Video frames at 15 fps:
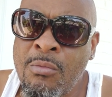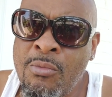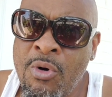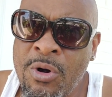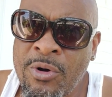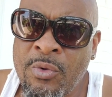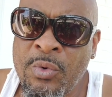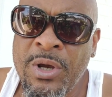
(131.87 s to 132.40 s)

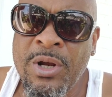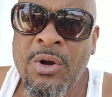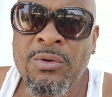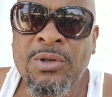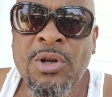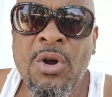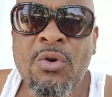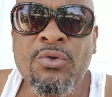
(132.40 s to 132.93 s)

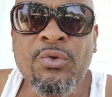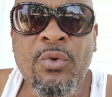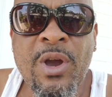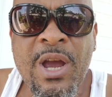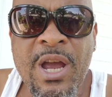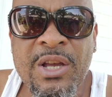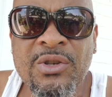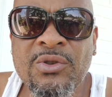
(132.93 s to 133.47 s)
Margarito talked
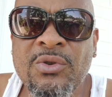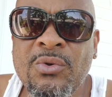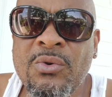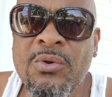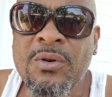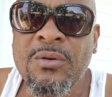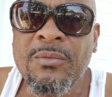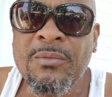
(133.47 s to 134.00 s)
trash
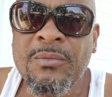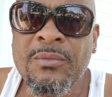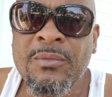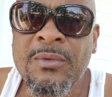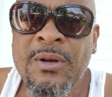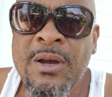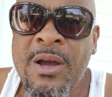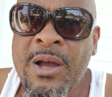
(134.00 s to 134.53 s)
to
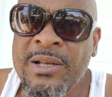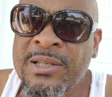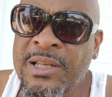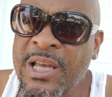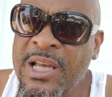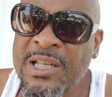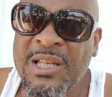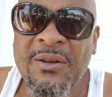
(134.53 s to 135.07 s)
him,
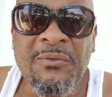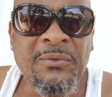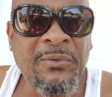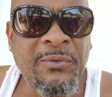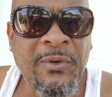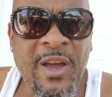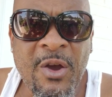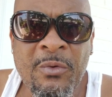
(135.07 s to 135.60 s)
said some
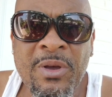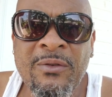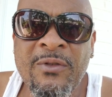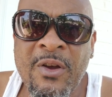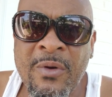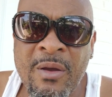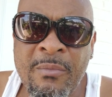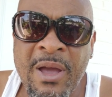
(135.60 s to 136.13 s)
very,
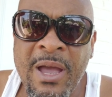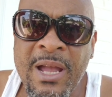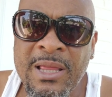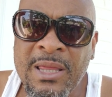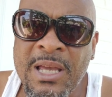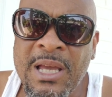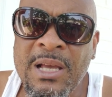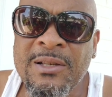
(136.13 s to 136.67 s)
very
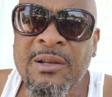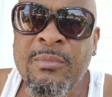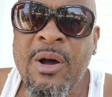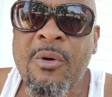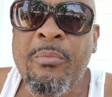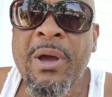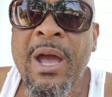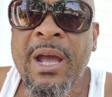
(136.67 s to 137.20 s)
bad things
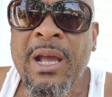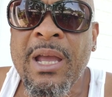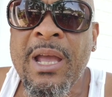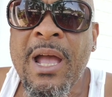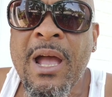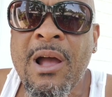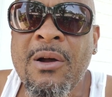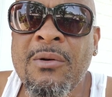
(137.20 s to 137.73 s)
about
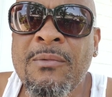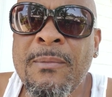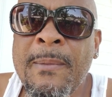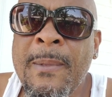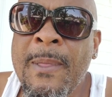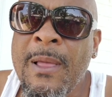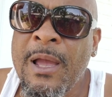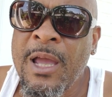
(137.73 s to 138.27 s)
Pacquiao.
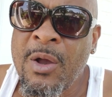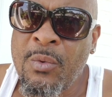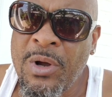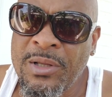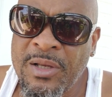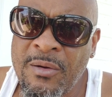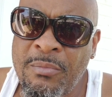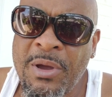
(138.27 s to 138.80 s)
And
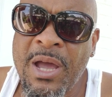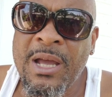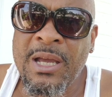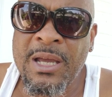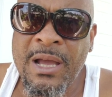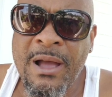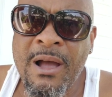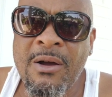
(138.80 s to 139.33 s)
what did
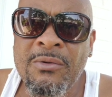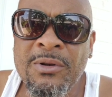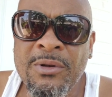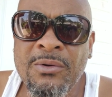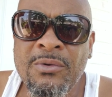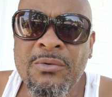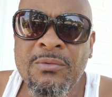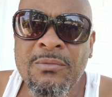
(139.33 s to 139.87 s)
Pacquiao
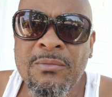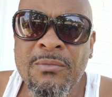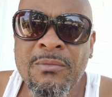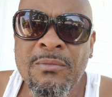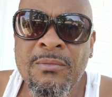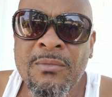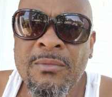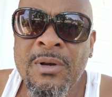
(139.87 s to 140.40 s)
do?
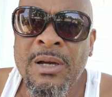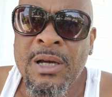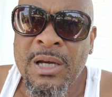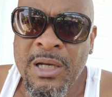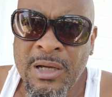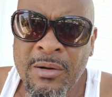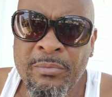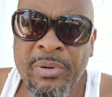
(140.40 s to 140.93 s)

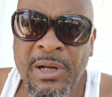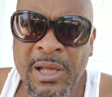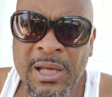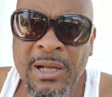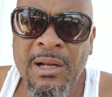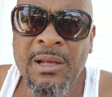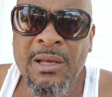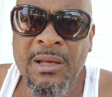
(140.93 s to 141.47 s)

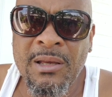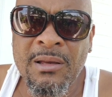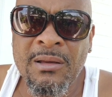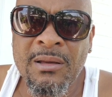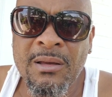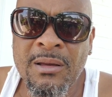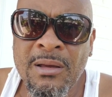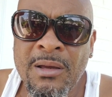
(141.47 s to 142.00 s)
Completely
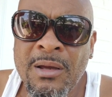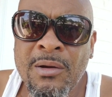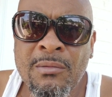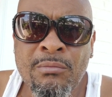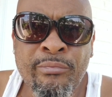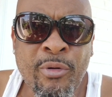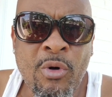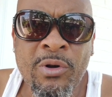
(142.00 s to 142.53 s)

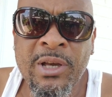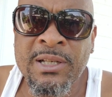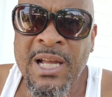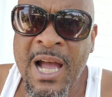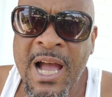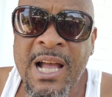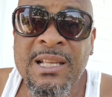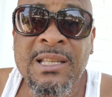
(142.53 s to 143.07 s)
broke his
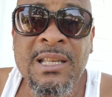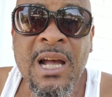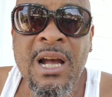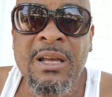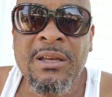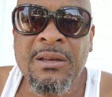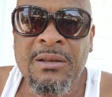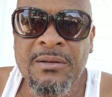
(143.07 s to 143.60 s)
eye
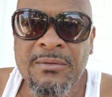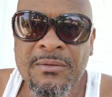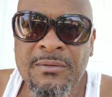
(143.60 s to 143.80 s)
socket.